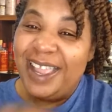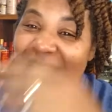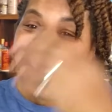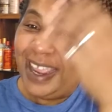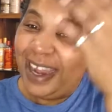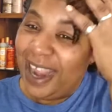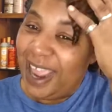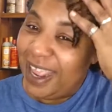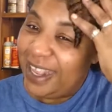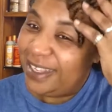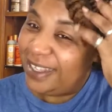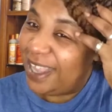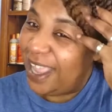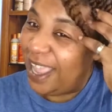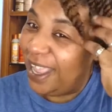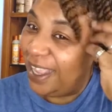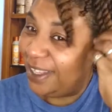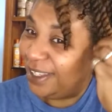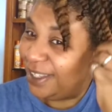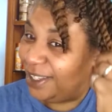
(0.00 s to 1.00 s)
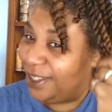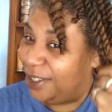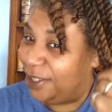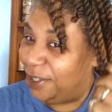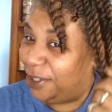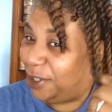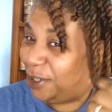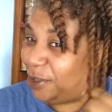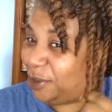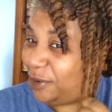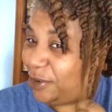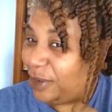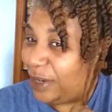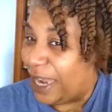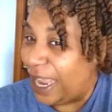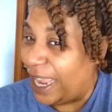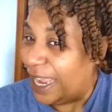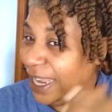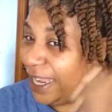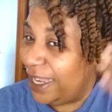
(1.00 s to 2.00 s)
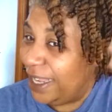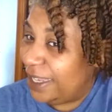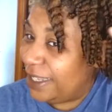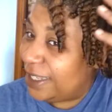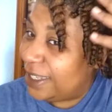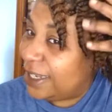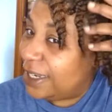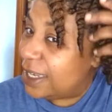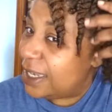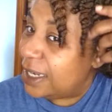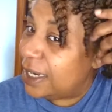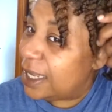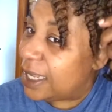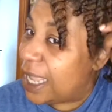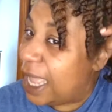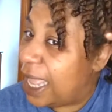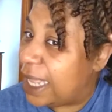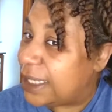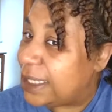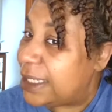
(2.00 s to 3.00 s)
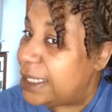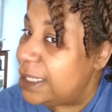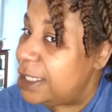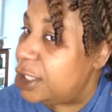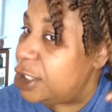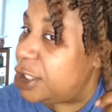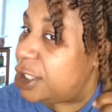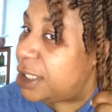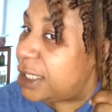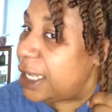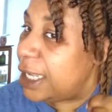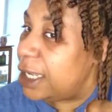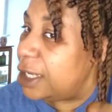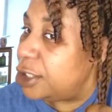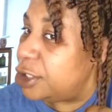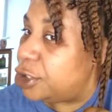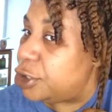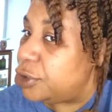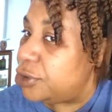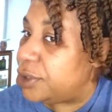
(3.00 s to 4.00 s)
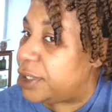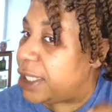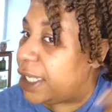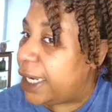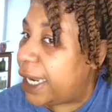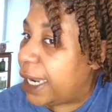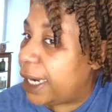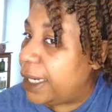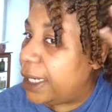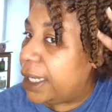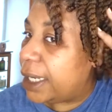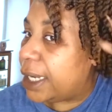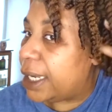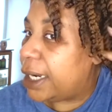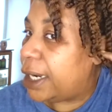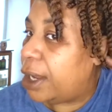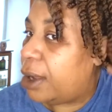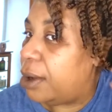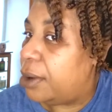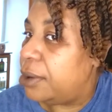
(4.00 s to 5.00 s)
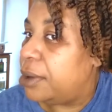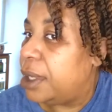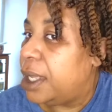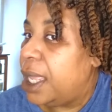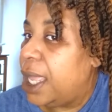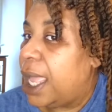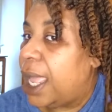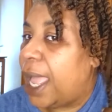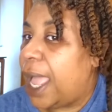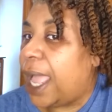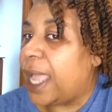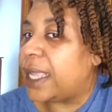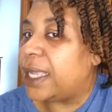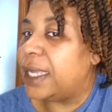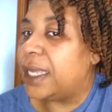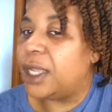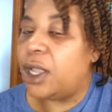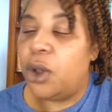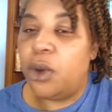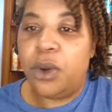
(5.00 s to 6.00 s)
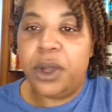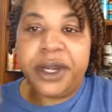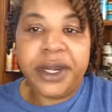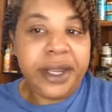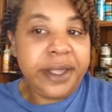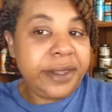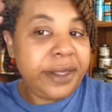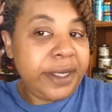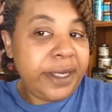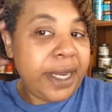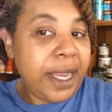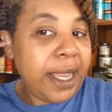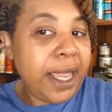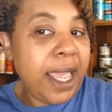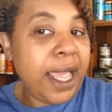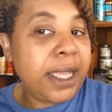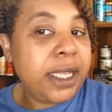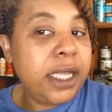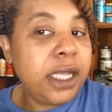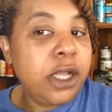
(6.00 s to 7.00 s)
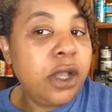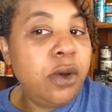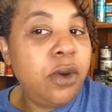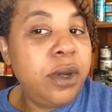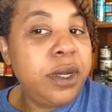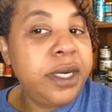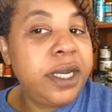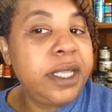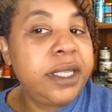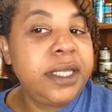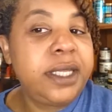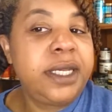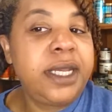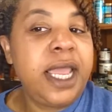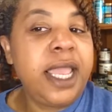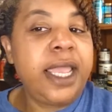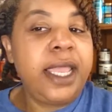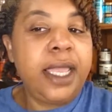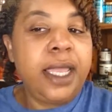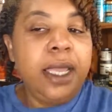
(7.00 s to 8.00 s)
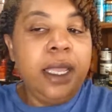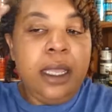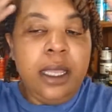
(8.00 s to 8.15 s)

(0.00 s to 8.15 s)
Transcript: It has had two days. Look, look how still juicy they looking though. I could go another day. I could go another day.